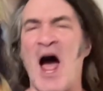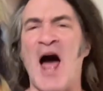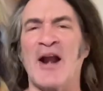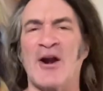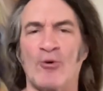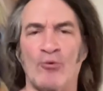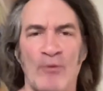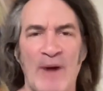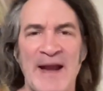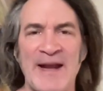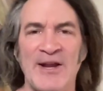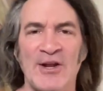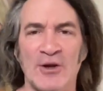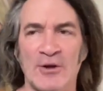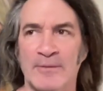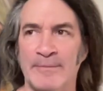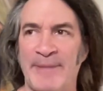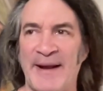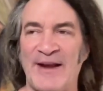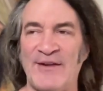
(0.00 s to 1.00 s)
on a
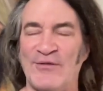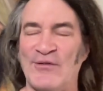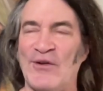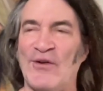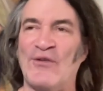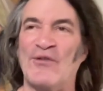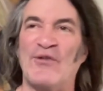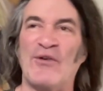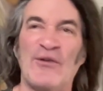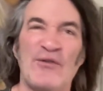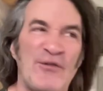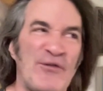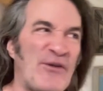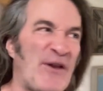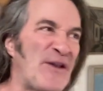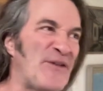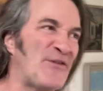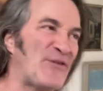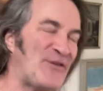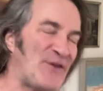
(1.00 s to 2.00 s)
regular basis
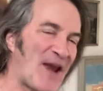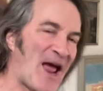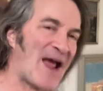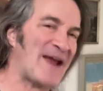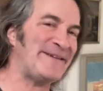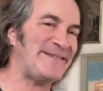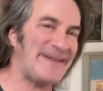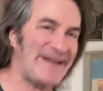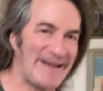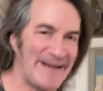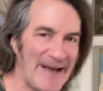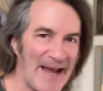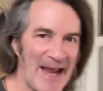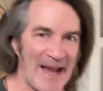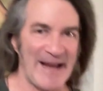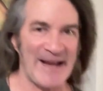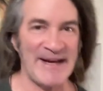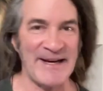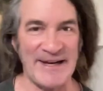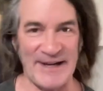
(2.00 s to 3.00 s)
since
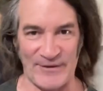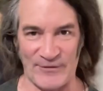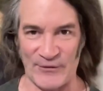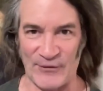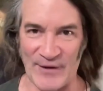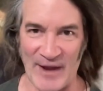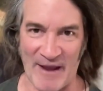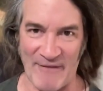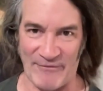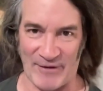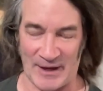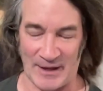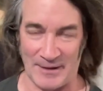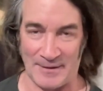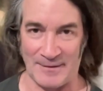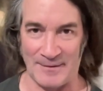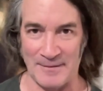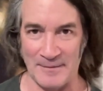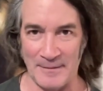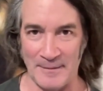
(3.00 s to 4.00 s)
1987